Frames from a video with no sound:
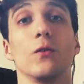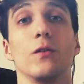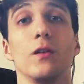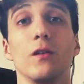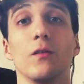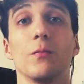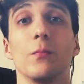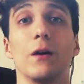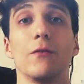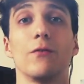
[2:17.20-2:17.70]

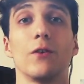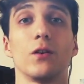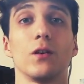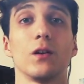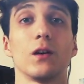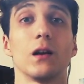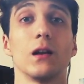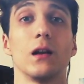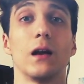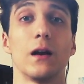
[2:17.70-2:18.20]
since my
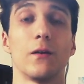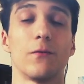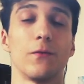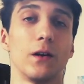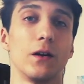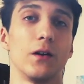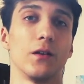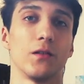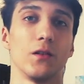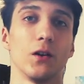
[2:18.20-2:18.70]
vertical
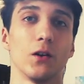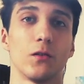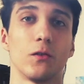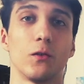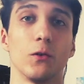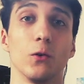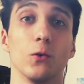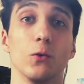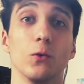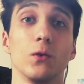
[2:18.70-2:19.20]
Airflare is not
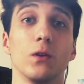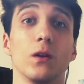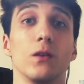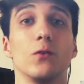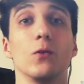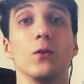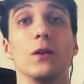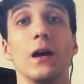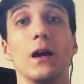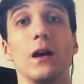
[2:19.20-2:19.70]
so good,
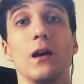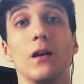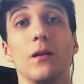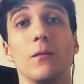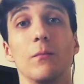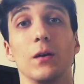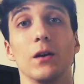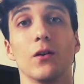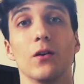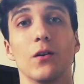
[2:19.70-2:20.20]
today
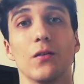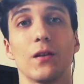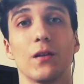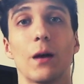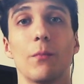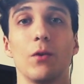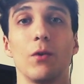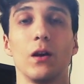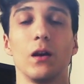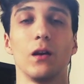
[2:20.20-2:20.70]
Bigger
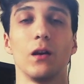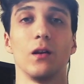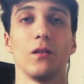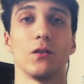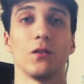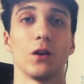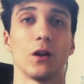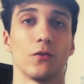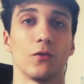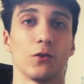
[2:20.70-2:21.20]
Sabri
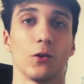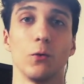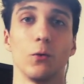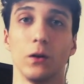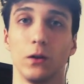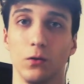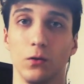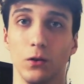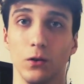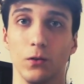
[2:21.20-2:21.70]
is gonna show
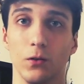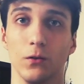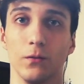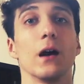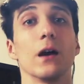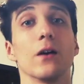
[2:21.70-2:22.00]
it to you.